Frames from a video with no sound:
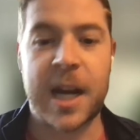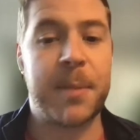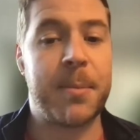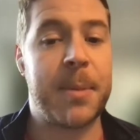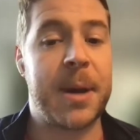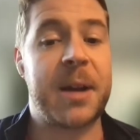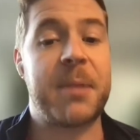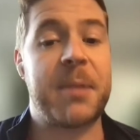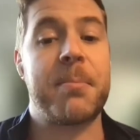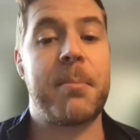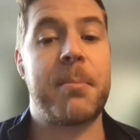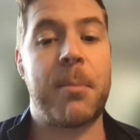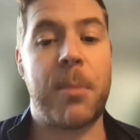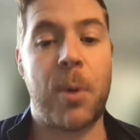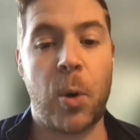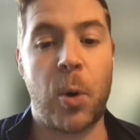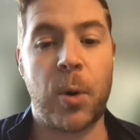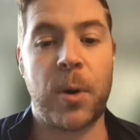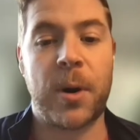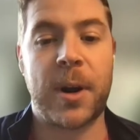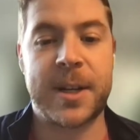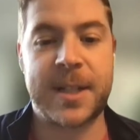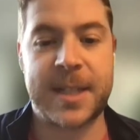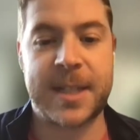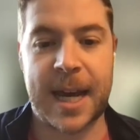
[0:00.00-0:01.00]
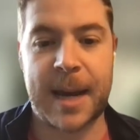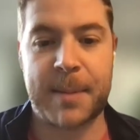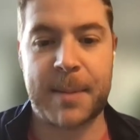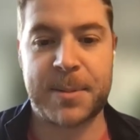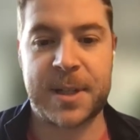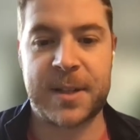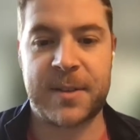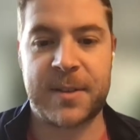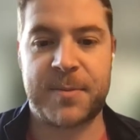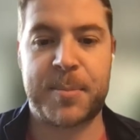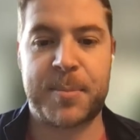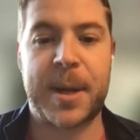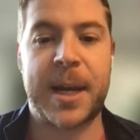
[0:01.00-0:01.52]
and make more
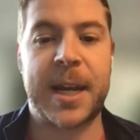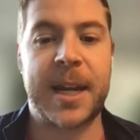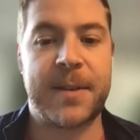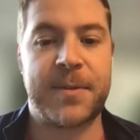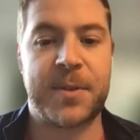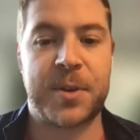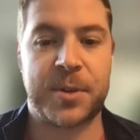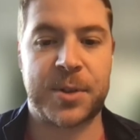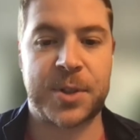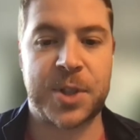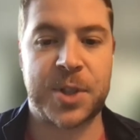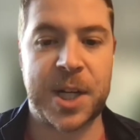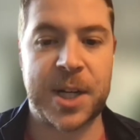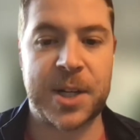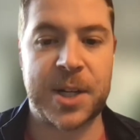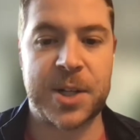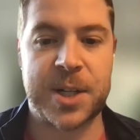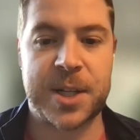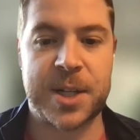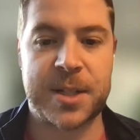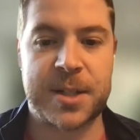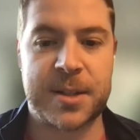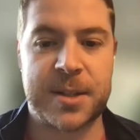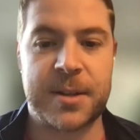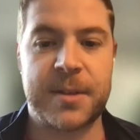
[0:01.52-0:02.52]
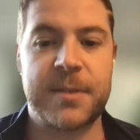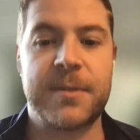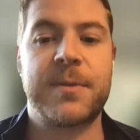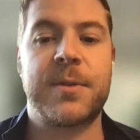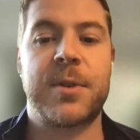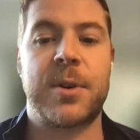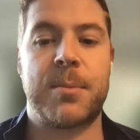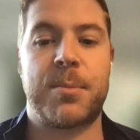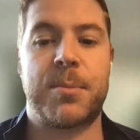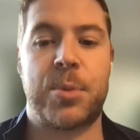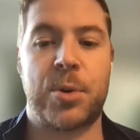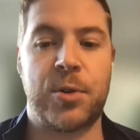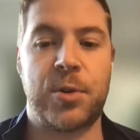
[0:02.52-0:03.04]
adaptive behavioral changes
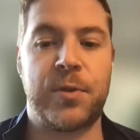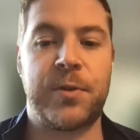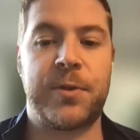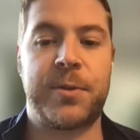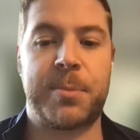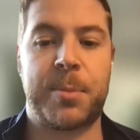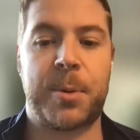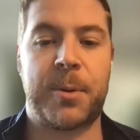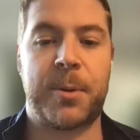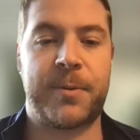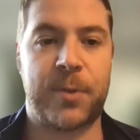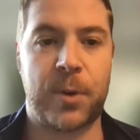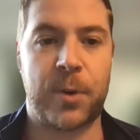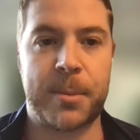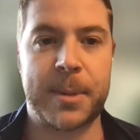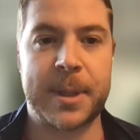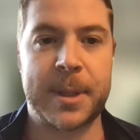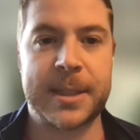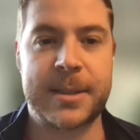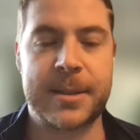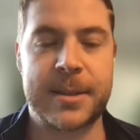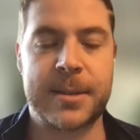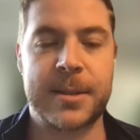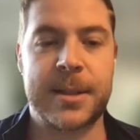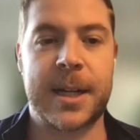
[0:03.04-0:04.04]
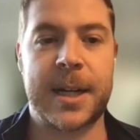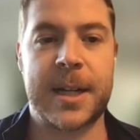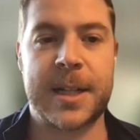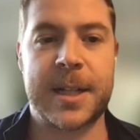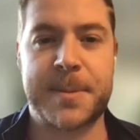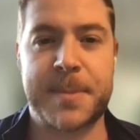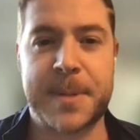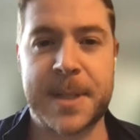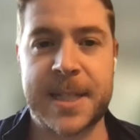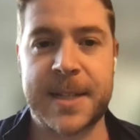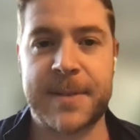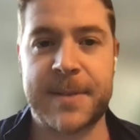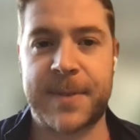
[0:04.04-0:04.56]
or improve performance in a
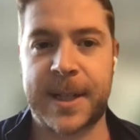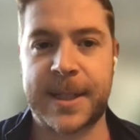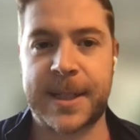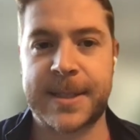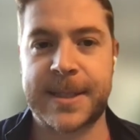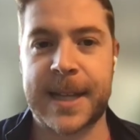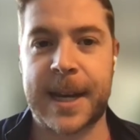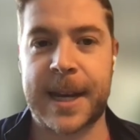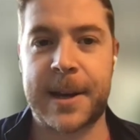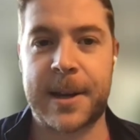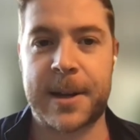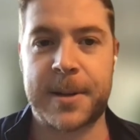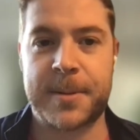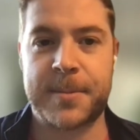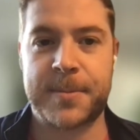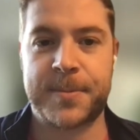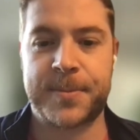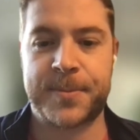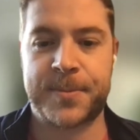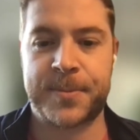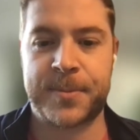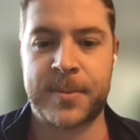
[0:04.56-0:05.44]
specific setting.